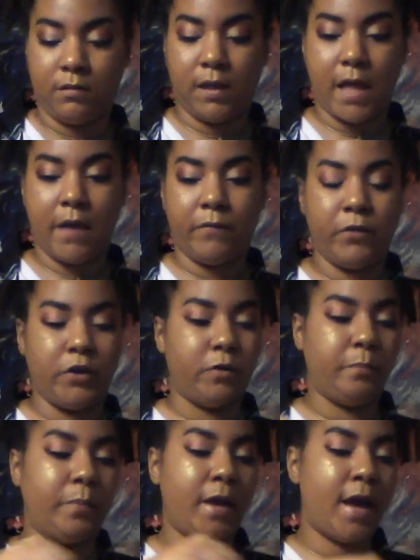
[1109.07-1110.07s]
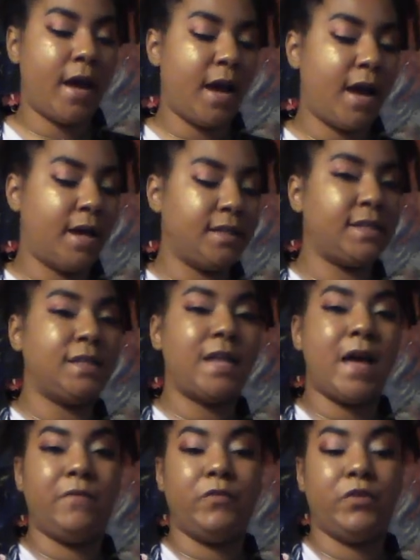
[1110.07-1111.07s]
Lavender bass,
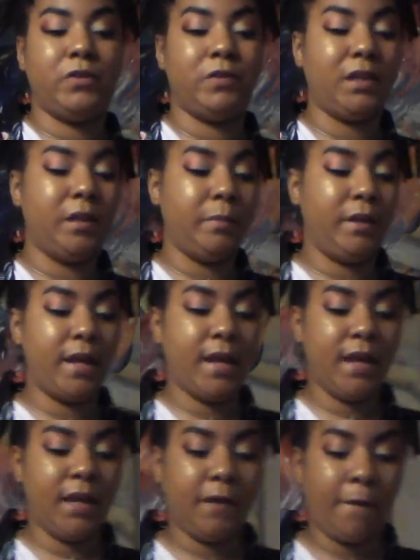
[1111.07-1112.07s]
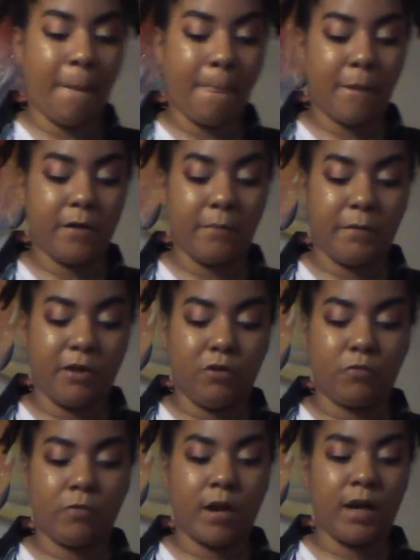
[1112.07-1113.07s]
lavender lemonade. That'll be
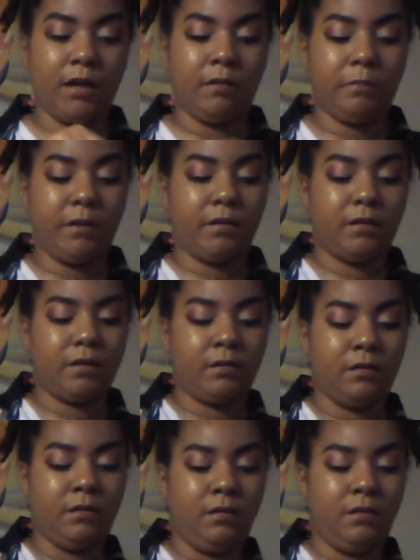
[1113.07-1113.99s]
great. It'll be the